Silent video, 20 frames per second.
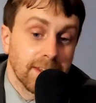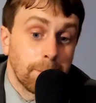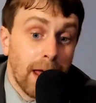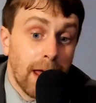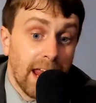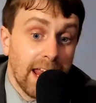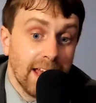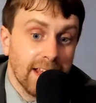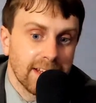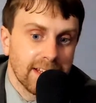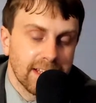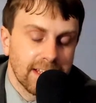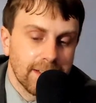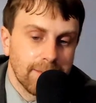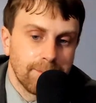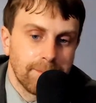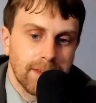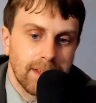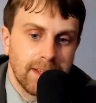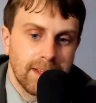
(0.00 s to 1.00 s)
palate,
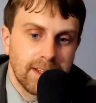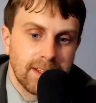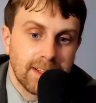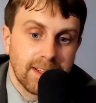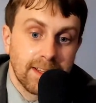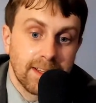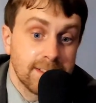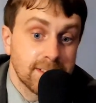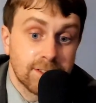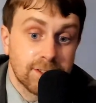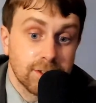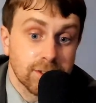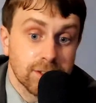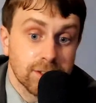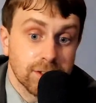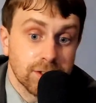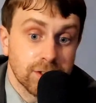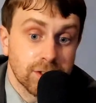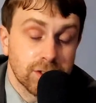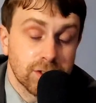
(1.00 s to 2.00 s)
it is just a
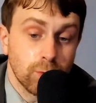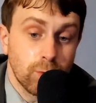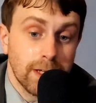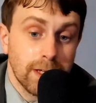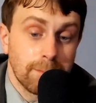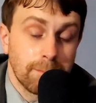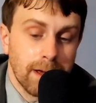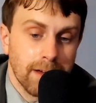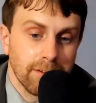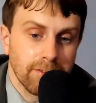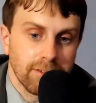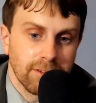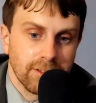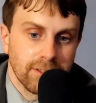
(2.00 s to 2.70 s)
sweet beverage.